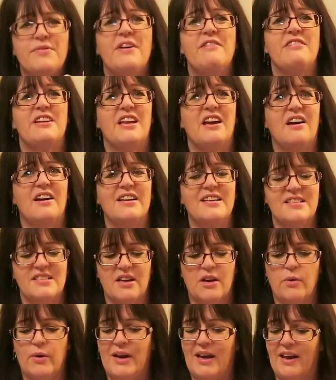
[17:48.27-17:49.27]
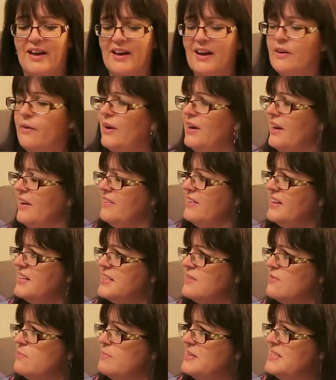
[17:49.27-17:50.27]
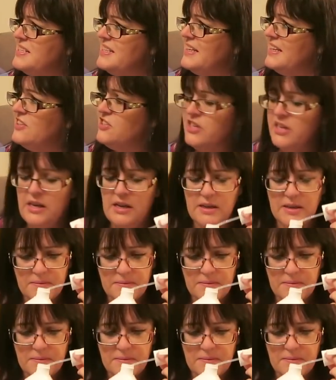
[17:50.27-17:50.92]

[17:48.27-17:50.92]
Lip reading: very nice. I quite like the idea of a minty kitchen.